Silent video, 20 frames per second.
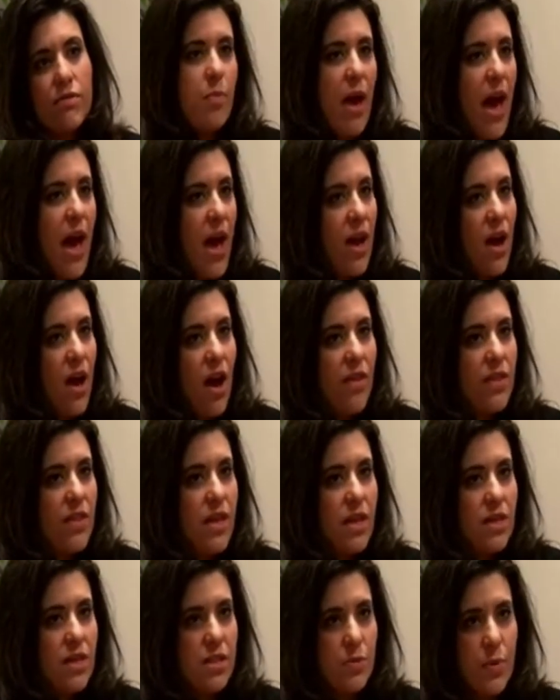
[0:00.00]
Back on the
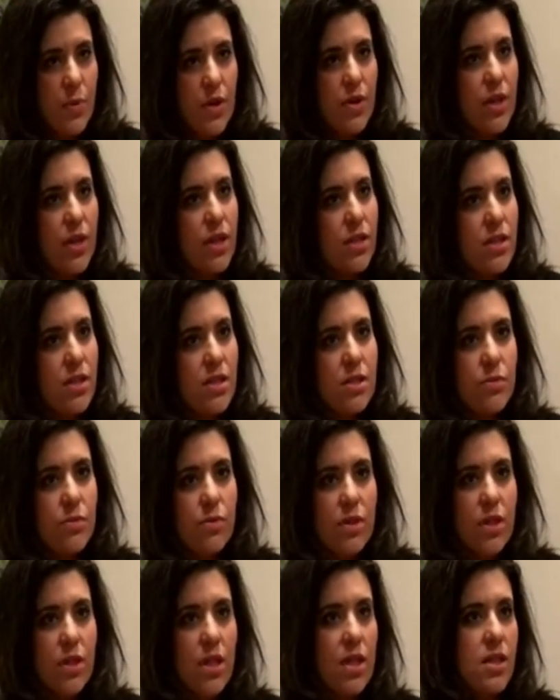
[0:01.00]
experience
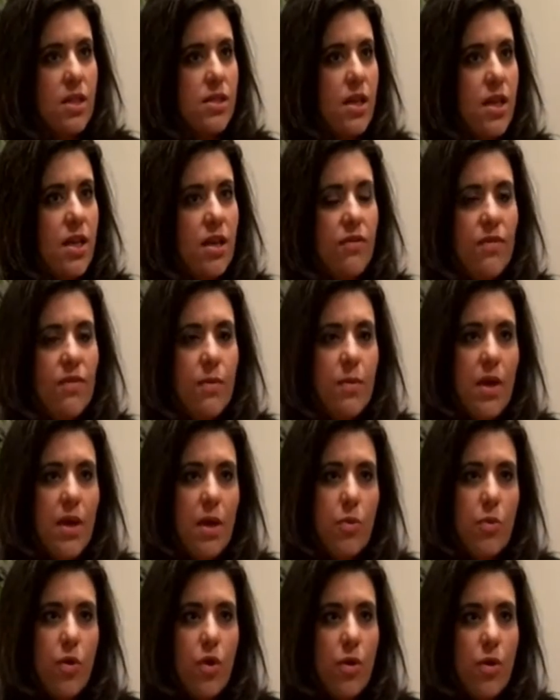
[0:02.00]
with the Executive MBA
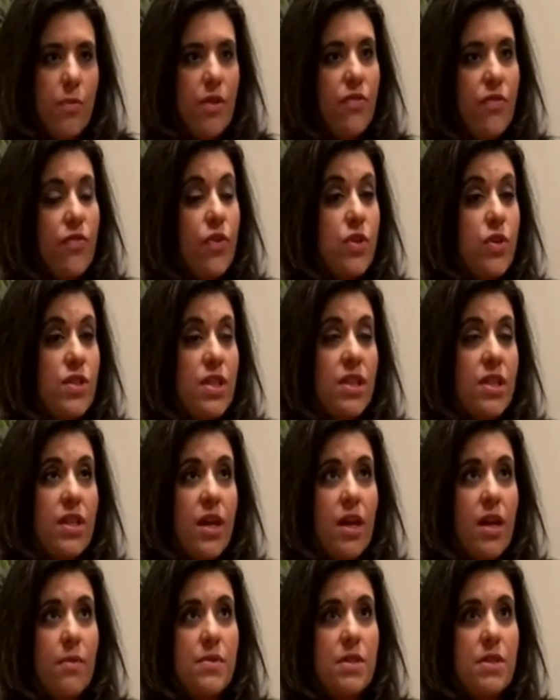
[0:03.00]
program, the first thing that
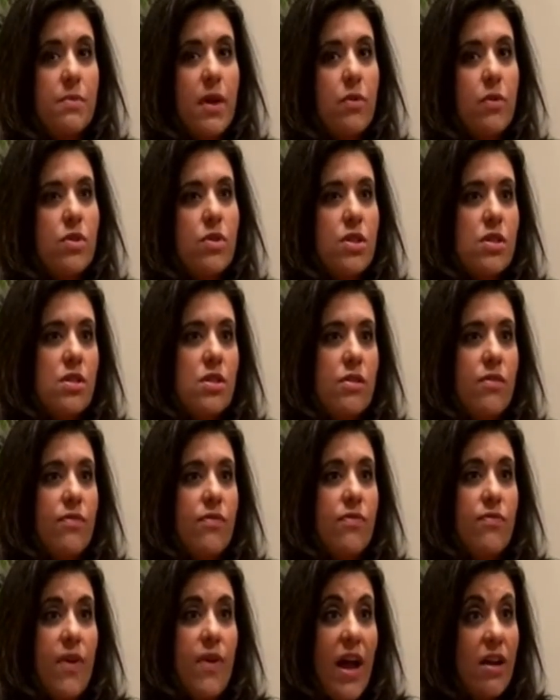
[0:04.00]
comes to mind was just the
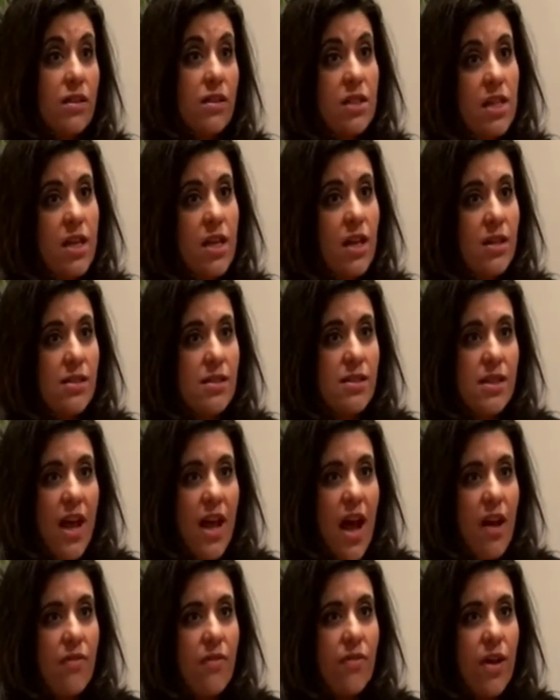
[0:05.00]
faculty and
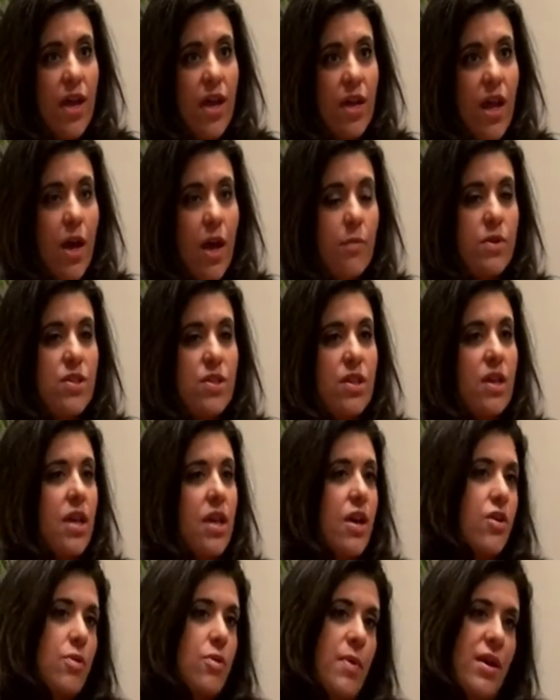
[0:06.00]
staff and how much they
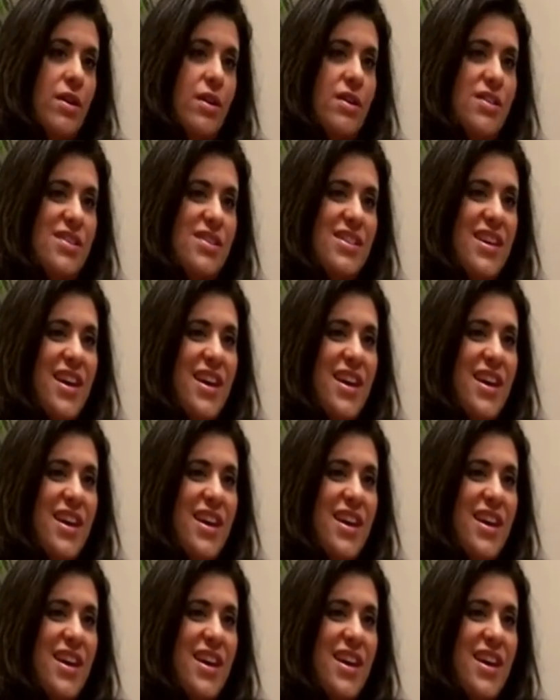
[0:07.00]
cared about us.